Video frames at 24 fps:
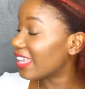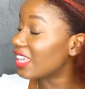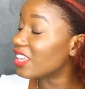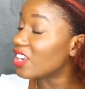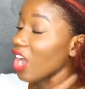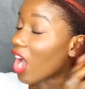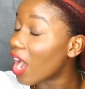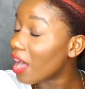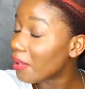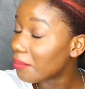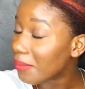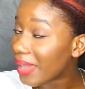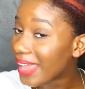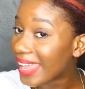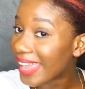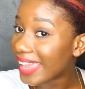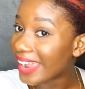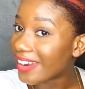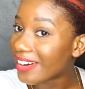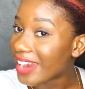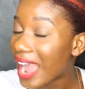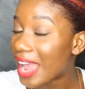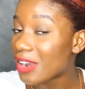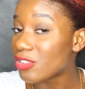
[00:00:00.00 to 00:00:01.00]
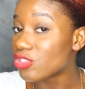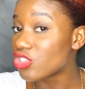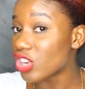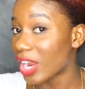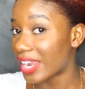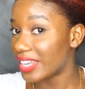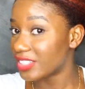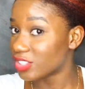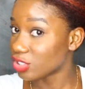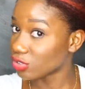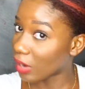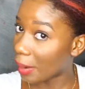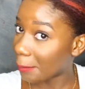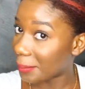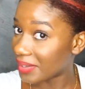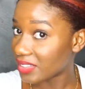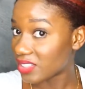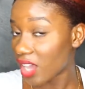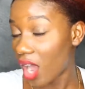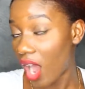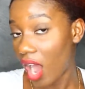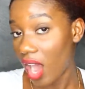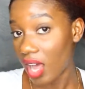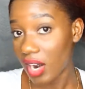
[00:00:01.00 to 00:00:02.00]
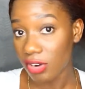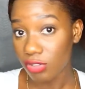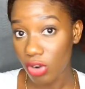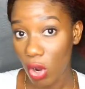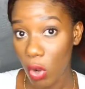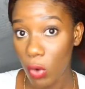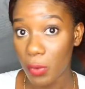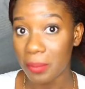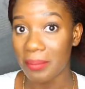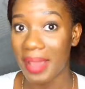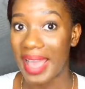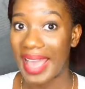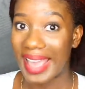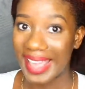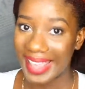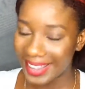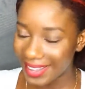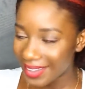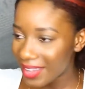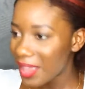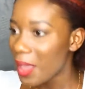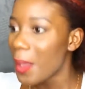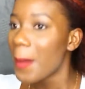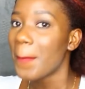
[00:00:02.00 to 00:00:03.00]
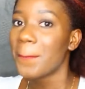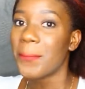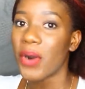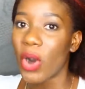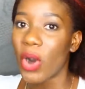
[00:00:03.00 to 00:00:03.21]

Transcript: taking all my hair and trying to wrap it all around my